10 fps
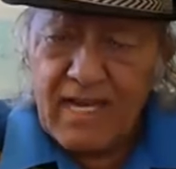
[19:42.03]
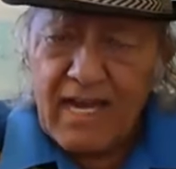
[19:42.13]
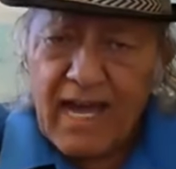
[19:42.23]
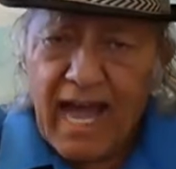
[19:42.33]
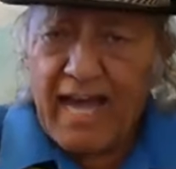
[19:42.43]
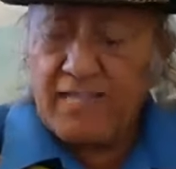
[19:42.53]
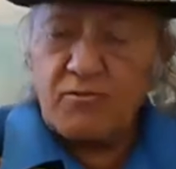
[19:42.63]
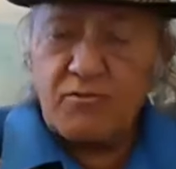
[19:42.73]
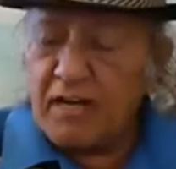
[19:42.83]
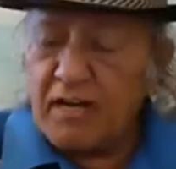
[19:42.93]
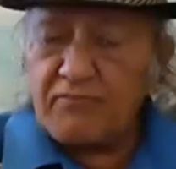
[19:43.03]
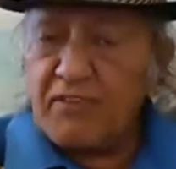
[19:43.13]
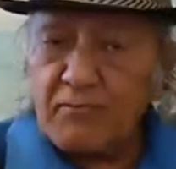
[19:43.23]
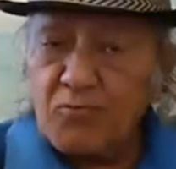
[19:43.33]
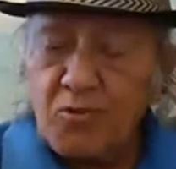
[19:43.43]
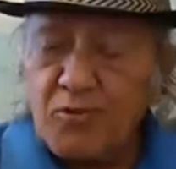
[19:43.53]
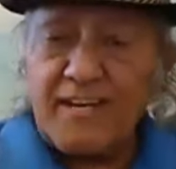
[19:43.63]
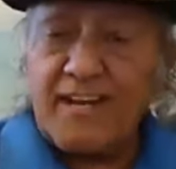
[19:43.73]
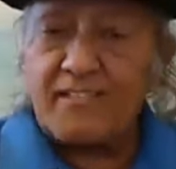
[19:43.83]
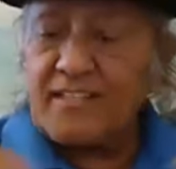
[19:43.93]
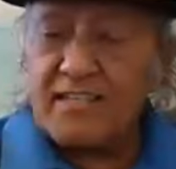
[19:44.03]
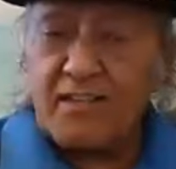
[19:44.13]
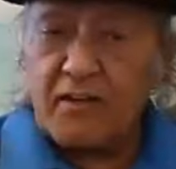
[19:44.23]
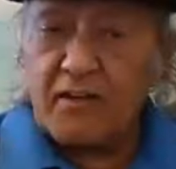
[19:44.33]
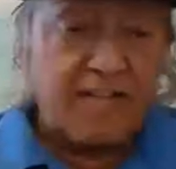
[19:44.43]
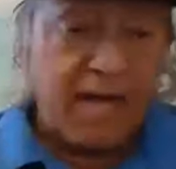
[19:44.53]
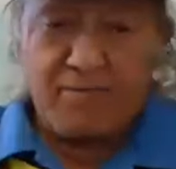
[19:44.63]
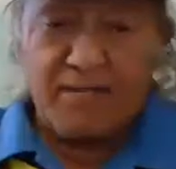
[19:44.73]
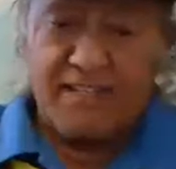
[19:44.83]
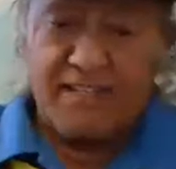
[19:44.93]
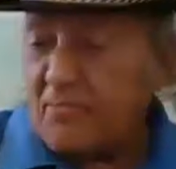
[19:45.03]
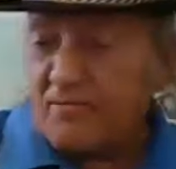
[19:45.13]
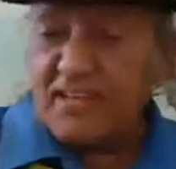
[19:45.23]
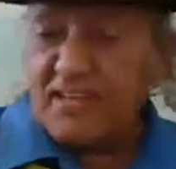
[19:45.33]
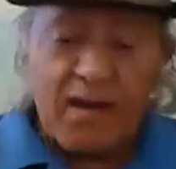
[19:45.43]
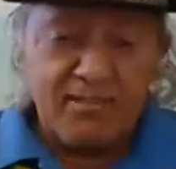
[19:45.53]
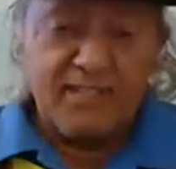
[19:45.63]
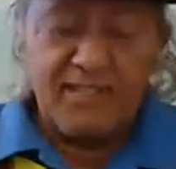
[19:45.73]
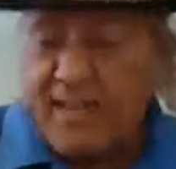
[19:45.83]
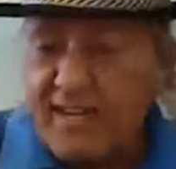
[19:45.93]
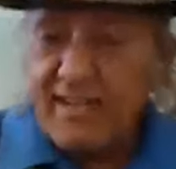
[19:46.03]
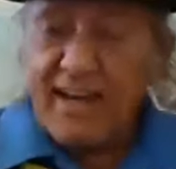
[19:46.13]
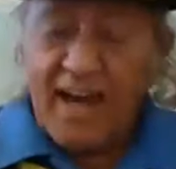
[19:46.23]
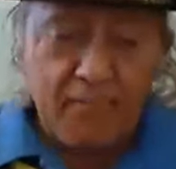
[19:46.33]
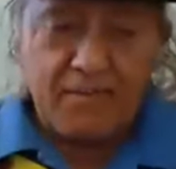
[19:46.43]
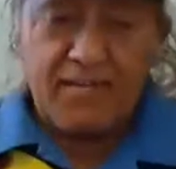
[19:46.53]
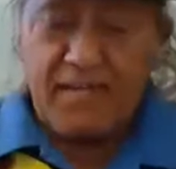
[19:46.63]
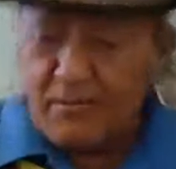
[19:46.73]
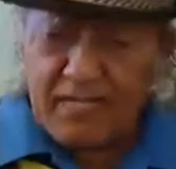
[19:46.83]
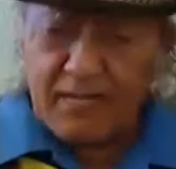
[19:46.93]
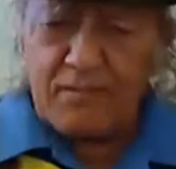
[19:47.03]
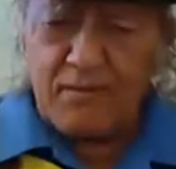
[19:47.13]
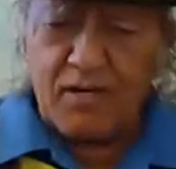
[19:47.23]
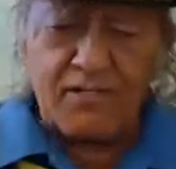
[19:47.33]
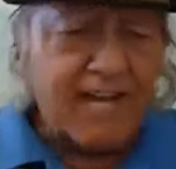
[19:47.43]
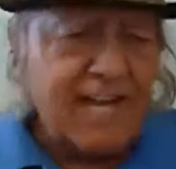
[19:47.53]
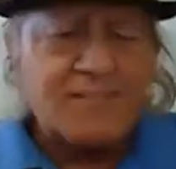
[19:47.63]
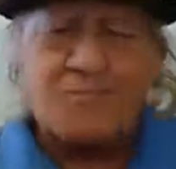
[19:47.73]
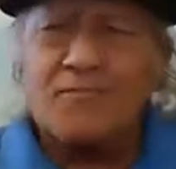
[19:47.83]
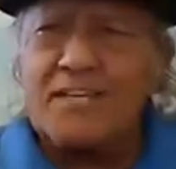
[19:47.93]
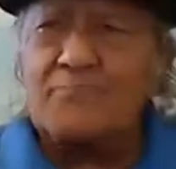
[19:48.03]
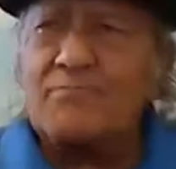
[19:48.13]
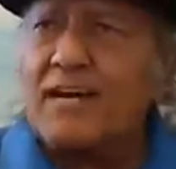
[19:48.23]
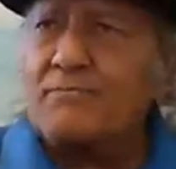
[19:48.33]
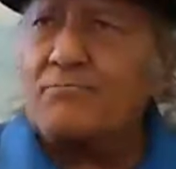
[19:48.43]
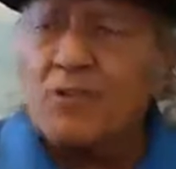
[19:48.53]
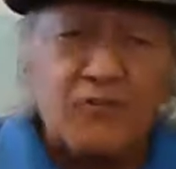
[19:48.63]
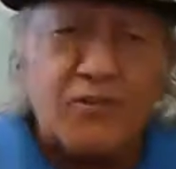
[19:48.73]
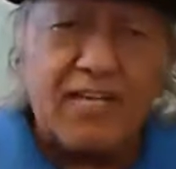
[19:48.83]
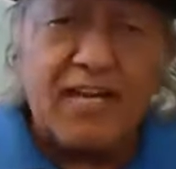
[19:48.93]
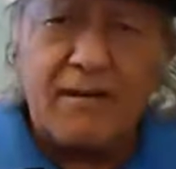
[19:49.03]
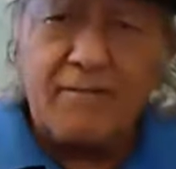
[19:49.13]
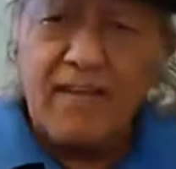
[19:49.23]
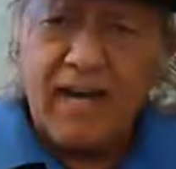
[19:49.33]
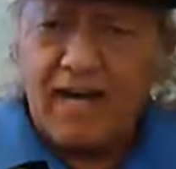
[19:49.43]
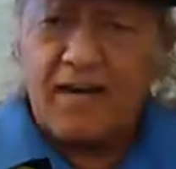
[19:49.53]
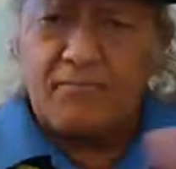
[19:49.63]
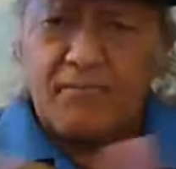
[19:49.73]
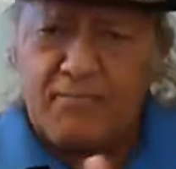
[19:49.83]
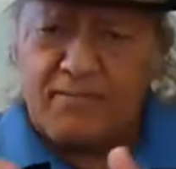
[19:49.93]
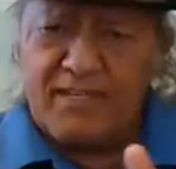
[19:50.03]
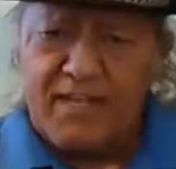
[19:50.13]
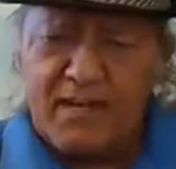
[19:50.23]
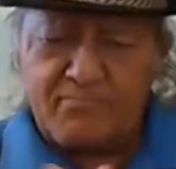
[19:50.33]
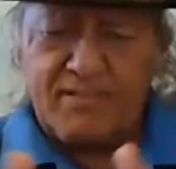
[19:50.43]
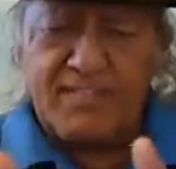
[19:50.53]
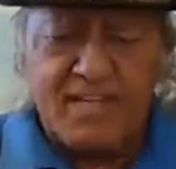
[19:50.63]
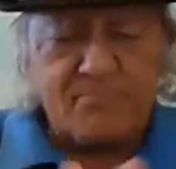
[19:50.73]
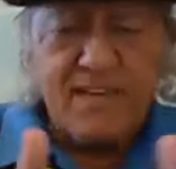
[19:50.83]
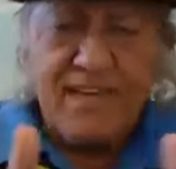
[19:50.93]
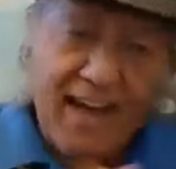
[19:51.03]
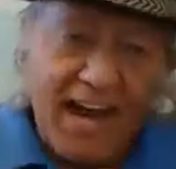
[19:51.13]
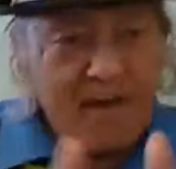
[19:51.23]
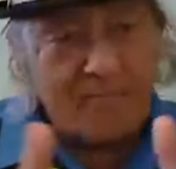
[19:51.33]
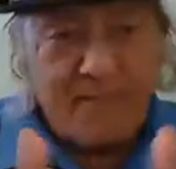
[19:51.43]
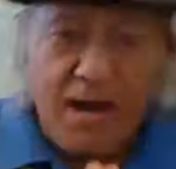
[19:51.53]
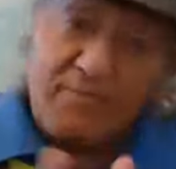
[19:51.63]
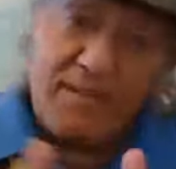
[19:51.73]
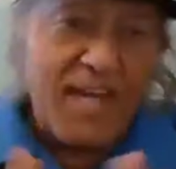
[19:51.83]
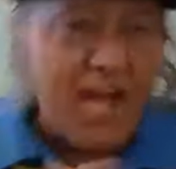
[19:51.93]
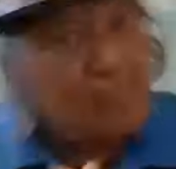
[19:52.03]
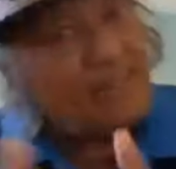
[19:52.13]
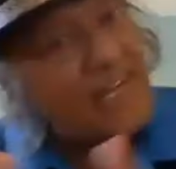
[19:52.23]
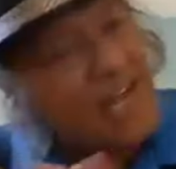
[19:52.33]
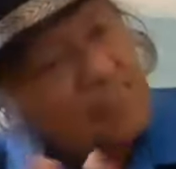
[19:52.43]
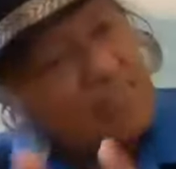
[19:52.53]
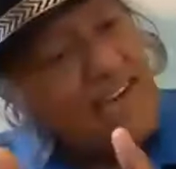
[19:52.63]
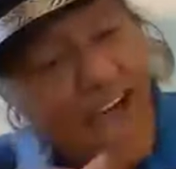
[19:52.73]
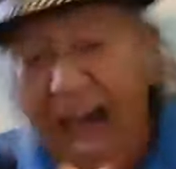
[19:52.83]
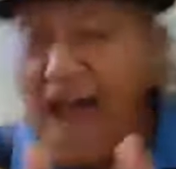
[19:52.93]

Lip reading: and you start feeling mood-enhancing endorphin. Happy, happy, happy, happy. You get in the morning, hey, today is my beautiful day. I am happy, happy, happy. I am happy, happy, happy. I am